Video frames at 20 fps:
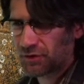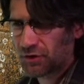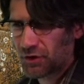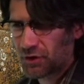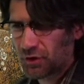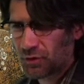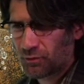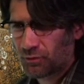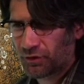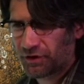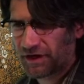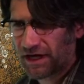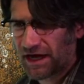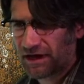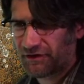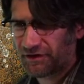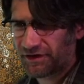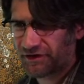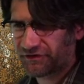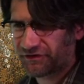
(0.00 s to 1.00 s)
put out
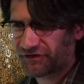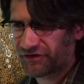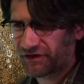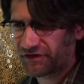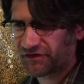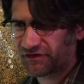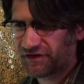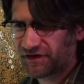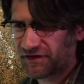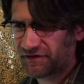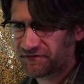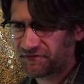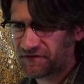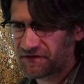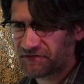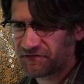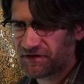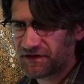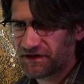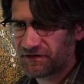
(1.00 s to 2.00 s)
in
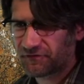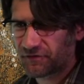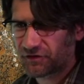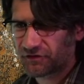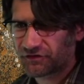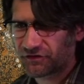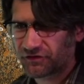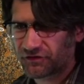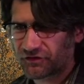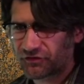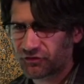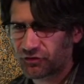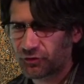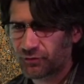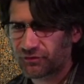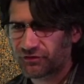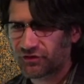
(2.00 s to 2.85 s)
1650 versus a tombstone